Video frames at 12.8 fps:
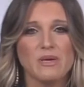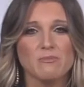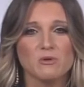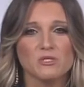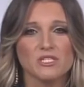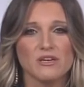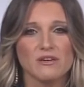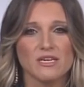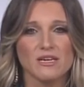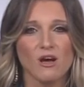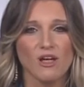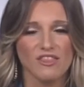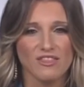people
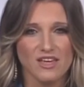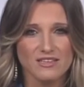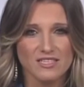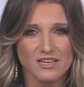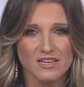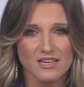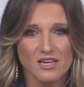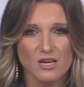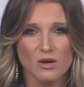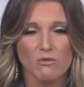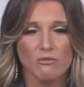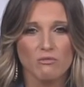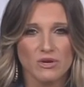sharing authentic,
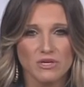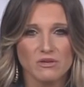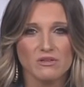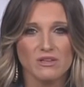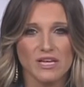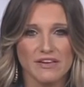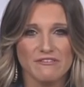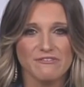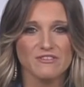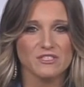real life